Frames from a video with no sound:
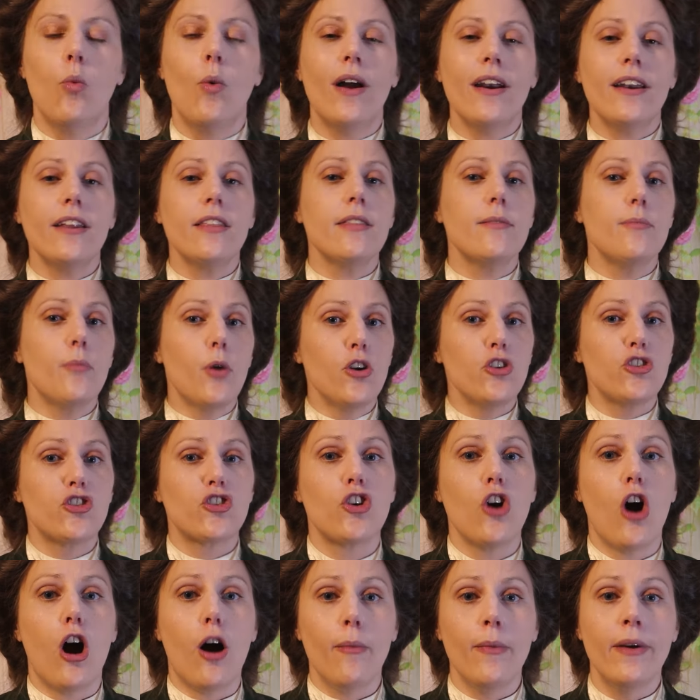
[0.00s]
One of the
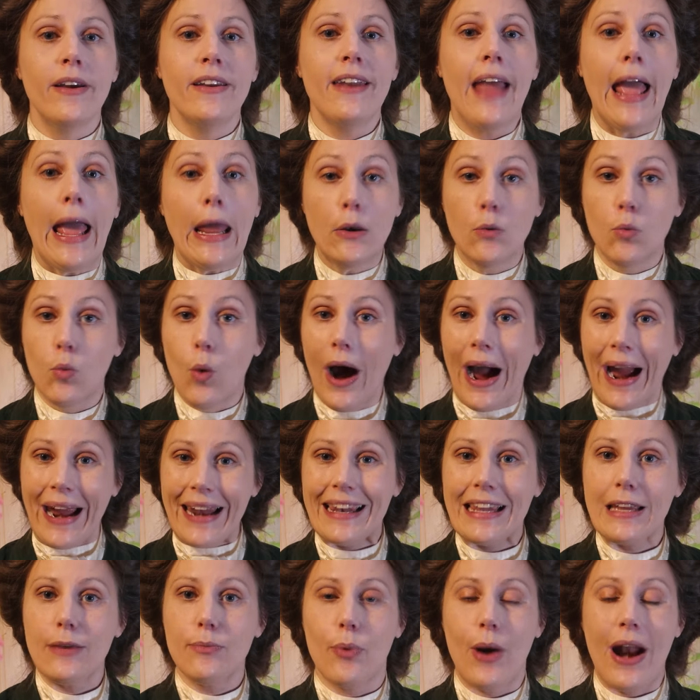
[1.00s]
most common and
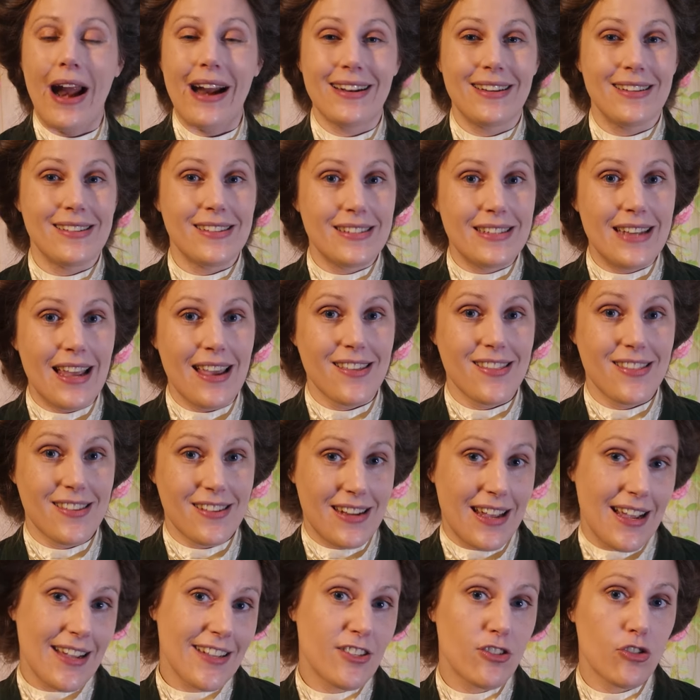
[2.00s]
widely practiced death
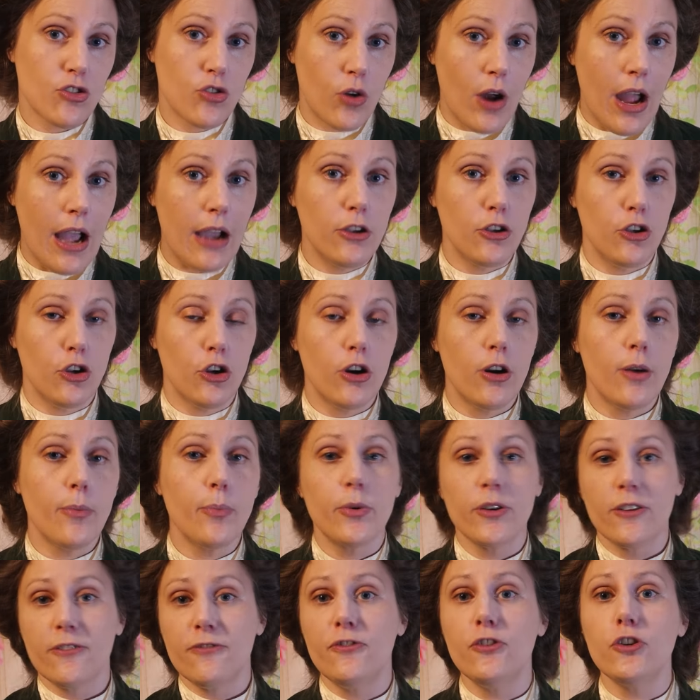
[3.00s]
tests throughout
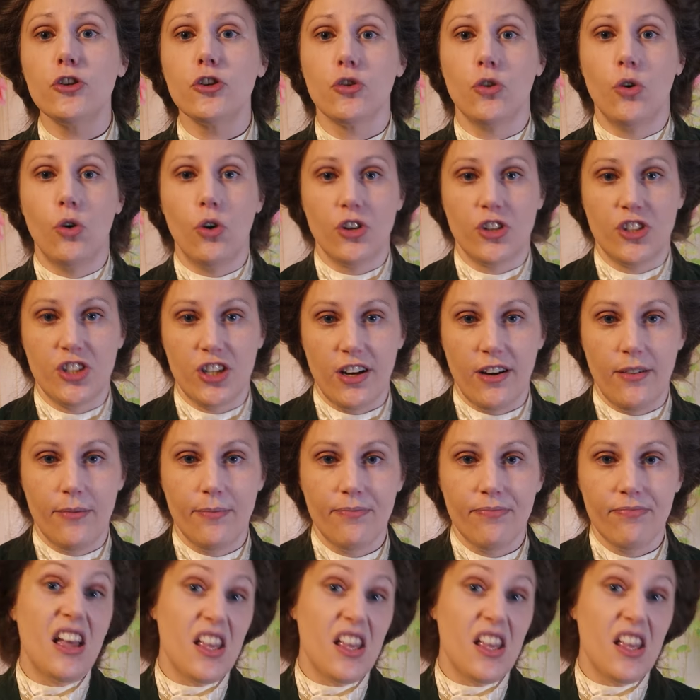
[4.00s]
Europe was foot torture.